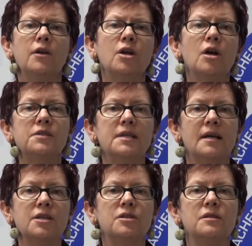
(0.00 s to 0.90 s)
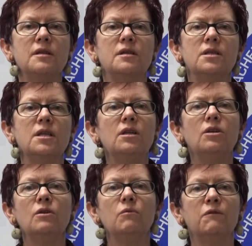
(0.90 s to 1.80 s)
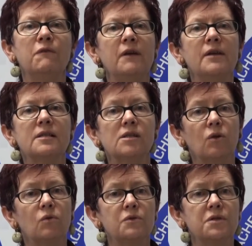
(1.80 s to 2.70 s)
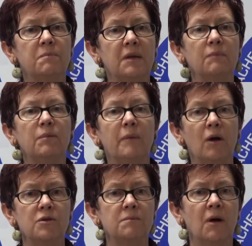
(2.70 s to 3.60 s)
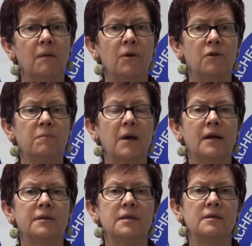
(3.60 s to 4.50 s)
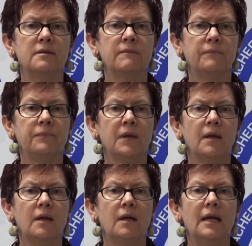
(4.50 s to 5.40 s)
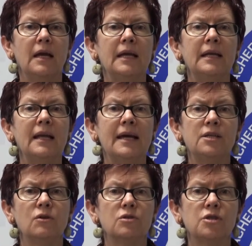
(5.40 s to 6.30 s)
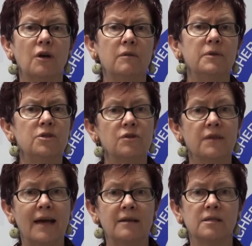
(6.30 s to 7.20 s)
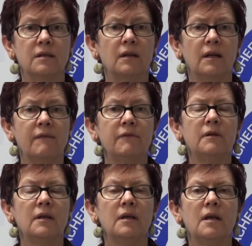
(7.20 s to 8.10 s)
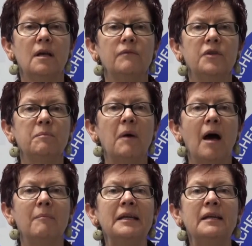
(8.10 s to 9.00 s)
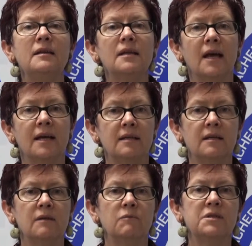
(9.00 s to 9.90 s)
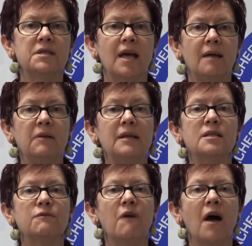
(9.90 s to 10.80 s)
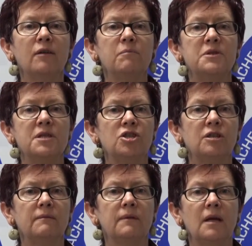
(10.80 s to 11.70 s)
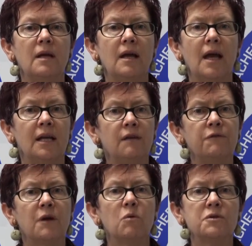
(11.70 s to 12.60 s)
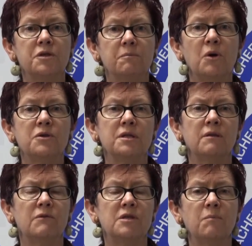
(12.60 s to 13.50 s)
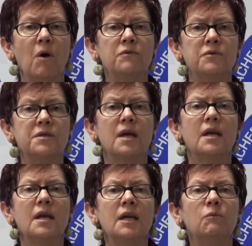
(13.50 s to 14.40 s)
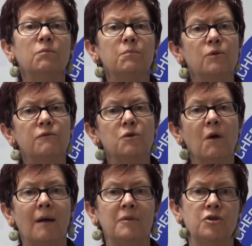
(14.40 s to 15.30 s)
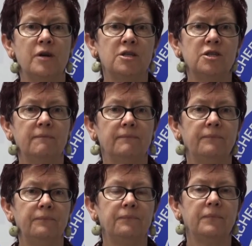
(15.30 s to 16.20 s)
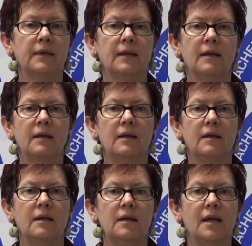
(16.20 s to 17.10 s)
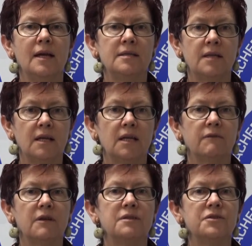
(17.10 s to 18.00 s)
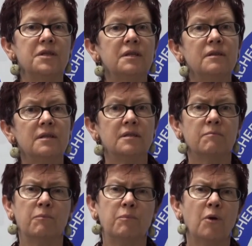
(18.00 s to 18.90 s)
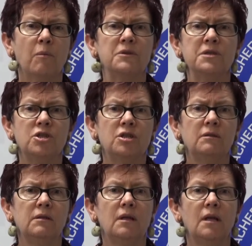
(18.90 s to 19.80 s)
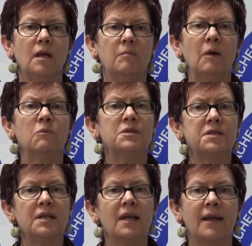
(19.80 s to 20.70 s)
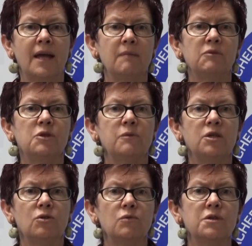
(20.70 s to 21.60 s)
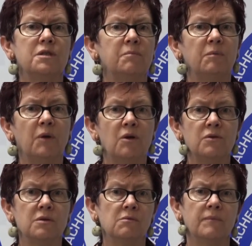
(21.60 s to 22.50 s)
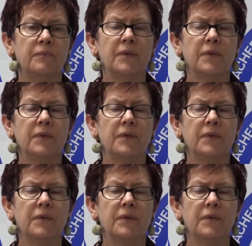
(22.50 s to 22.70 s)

Negotiations continued with various clauses being proposed by both parties. In late October 2011, the Department indicated it was tabling its final position, and if there wasn't a positive response, it would move to arbitration. Executive considered this proposition, but was still unable to endorse the proposal.